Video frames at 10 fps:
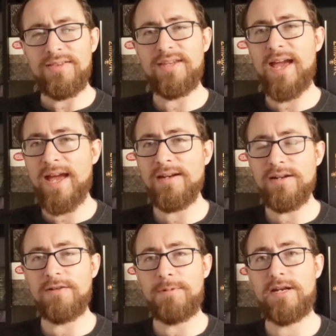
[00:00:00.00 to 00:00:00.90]
The end
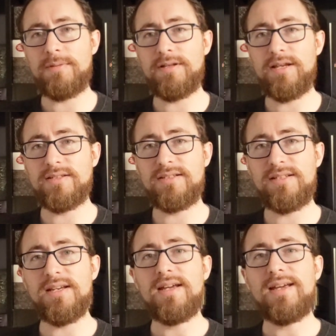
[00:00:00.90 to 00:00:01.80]
of Pandemic
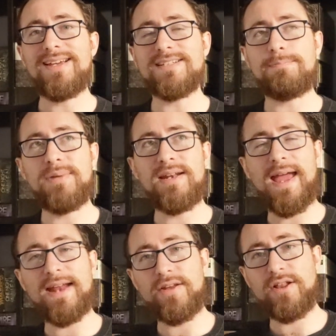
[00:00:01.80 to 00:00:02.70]
Legacy is a bit
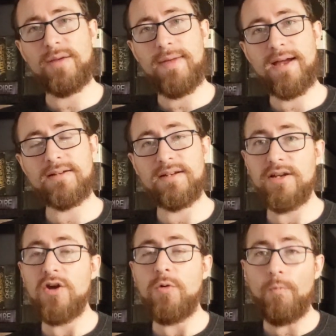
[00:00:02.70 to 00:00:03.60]

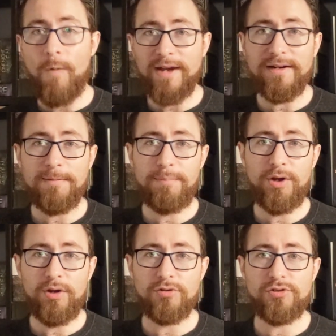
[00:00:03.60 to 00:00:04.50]
anticlimactic when
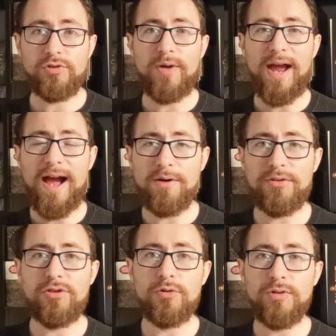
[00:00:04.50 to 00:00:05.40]
compared to how
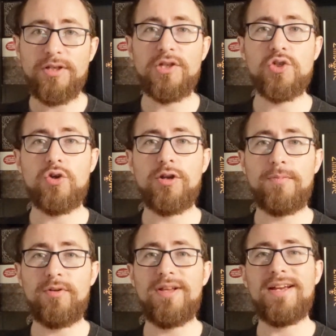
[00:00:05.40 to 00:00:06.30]
thoroughly
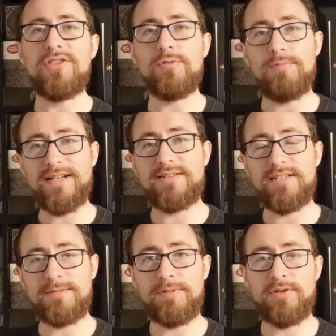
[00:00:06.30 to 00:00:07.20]
enjoyable the rest of
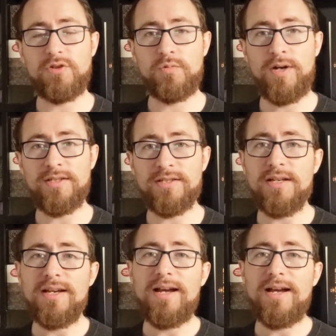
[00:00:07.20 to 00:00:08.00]
the experience was.